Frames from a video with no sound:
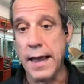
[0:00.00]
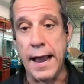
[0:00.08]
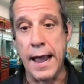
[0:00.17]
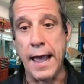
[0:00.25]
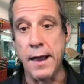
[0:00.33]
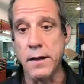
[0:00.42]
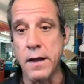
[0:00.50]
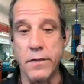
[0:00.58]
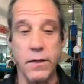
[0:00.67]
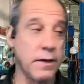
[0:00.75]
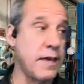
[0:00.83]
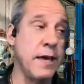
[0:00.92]
And
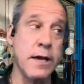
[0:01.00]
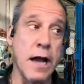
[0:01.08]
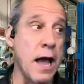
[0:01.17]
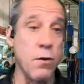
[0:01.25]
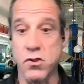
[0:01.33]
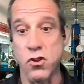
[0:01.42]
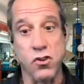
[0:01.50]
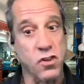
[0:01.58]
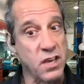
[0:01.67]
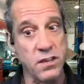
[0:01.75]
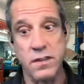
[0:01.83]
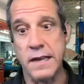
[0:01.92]
the key guy was
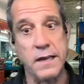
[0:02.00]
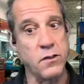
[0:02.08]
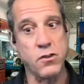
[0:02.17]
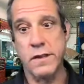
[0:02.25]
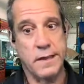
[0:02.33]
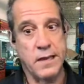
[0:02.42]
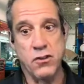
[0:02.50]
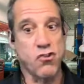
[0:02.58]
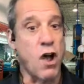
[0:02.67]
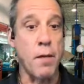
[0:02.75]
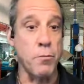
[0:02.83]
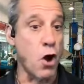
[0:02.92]
just, he's
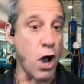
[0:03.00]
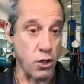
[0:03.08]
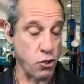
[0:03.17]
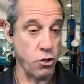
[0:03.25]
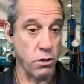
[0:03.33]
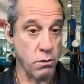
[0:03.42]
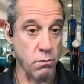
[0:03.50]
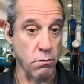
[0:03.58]
top notch.